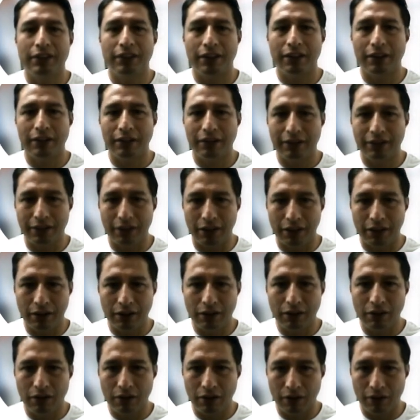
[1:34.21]
the angle
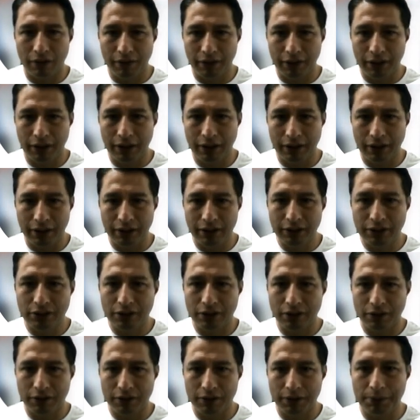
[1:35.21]
of inclination of the
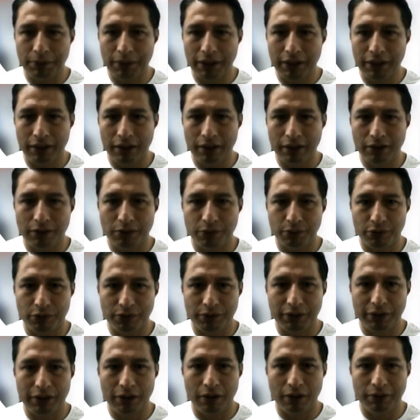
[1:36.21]
panels must be
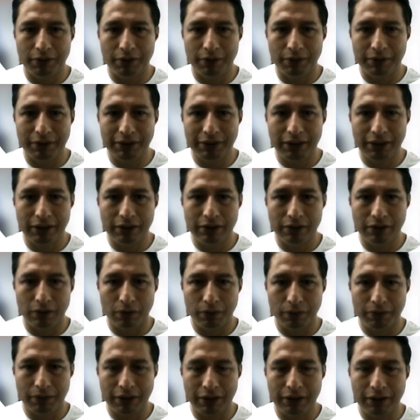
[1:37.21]
optimized to
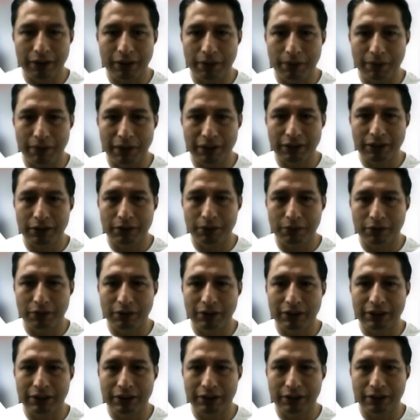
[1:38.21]
obtain the maximum
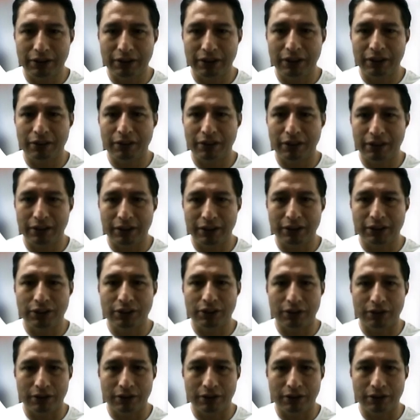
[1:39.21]
incident radiations.